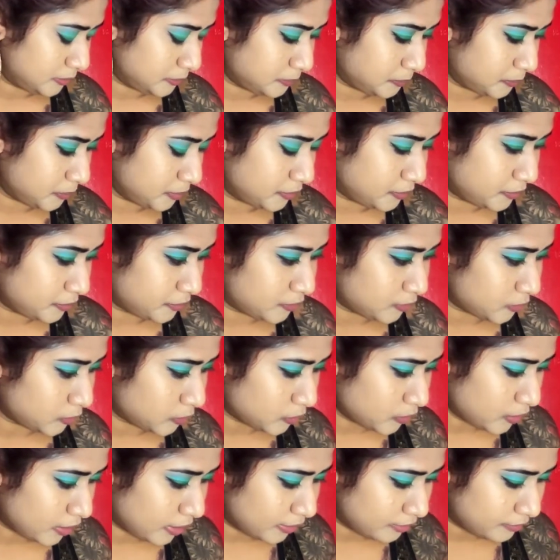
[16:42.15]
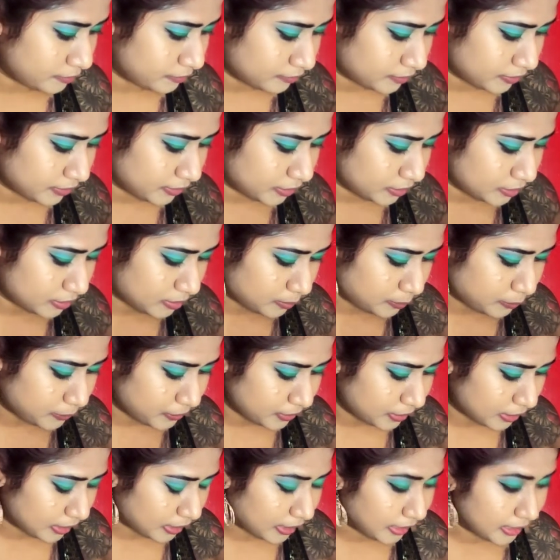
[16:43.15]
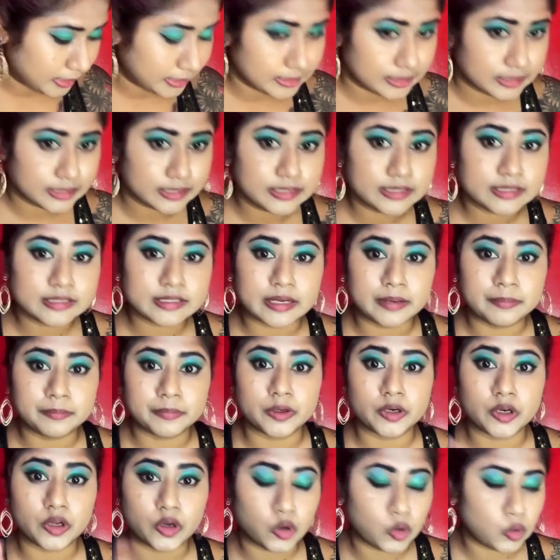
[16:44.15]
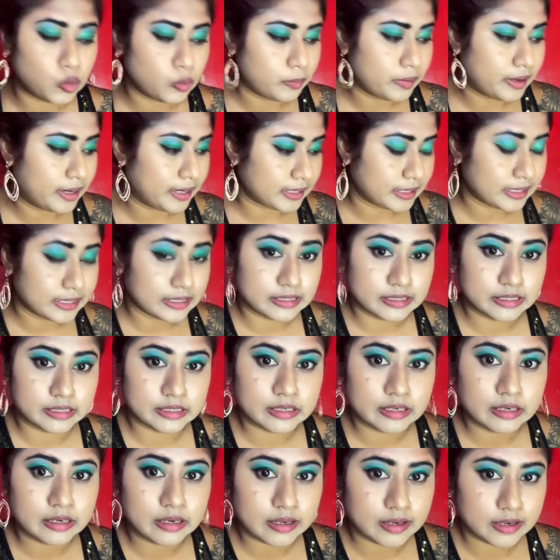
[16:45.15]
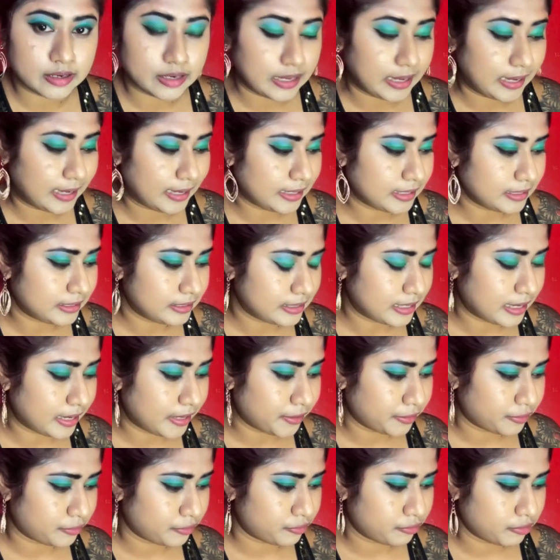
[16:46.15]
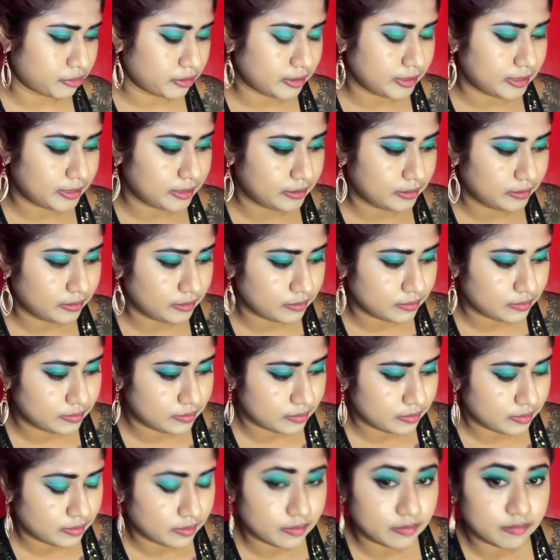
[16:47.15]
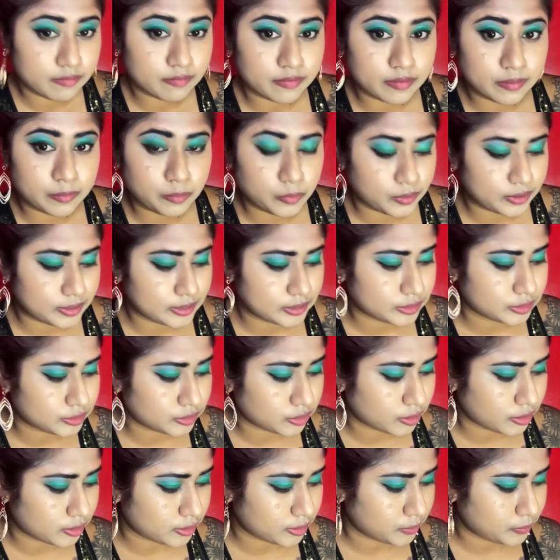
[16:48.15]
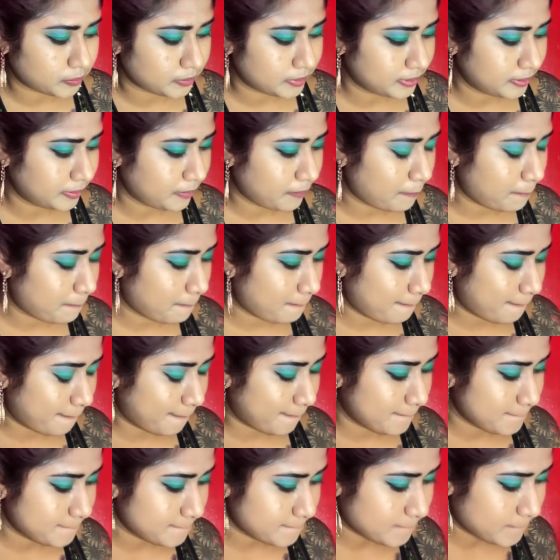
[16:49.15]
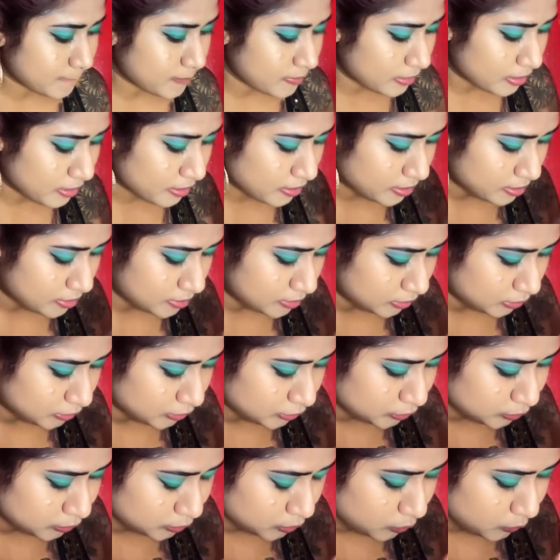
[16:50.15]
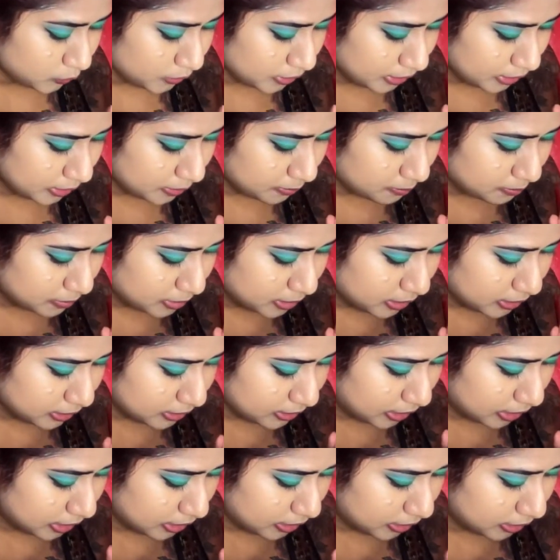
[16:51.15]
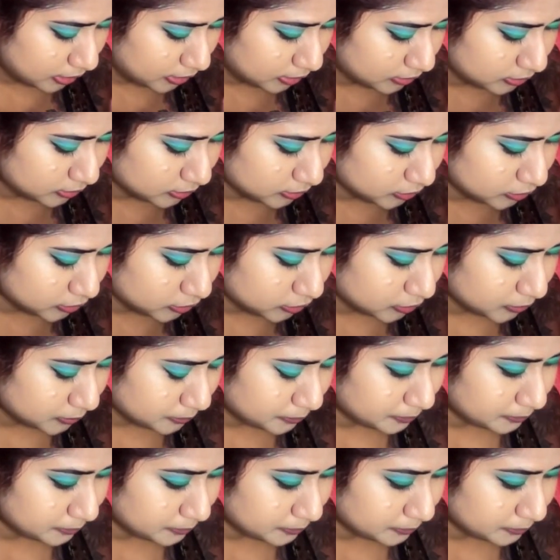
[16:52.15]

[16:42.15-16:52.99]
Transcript: Before I finish up with the eyes, I'm gonna go back in and add that green from what I started with, so it can make that color